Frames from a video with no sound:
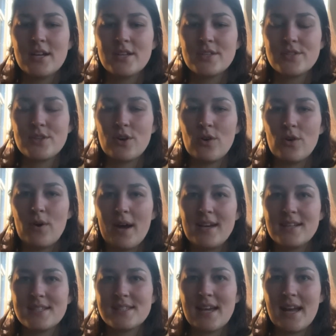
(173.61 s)
So I
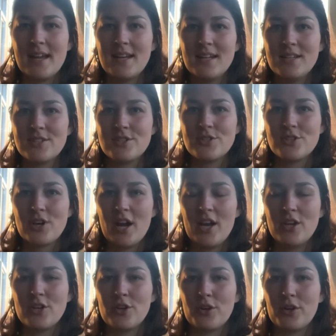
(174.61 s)
decided to
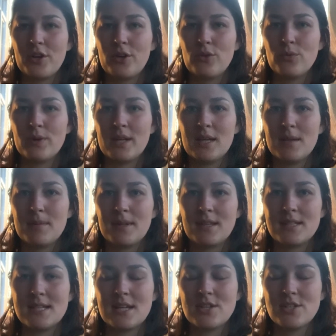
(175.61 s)
try neuro
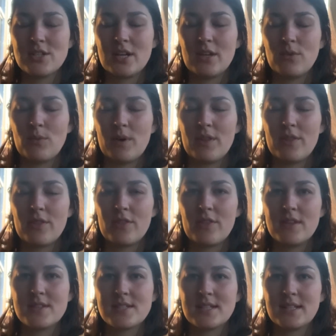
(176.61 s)
rehabilitation with
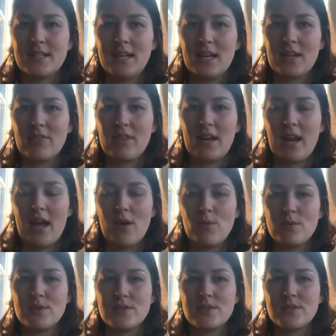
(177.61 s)
this clinic that I
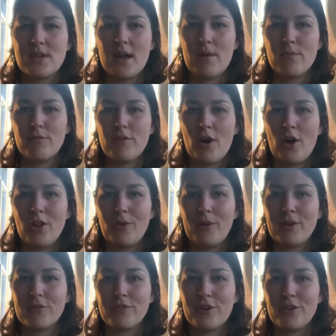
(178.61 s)
was
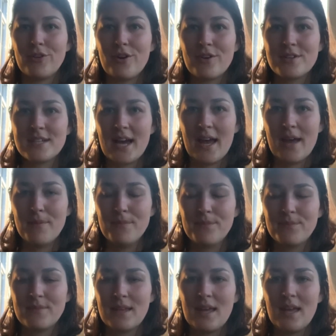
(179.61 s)
following for a long time,
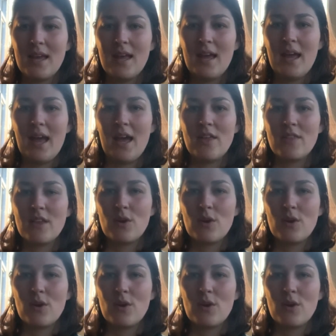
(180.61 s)
and they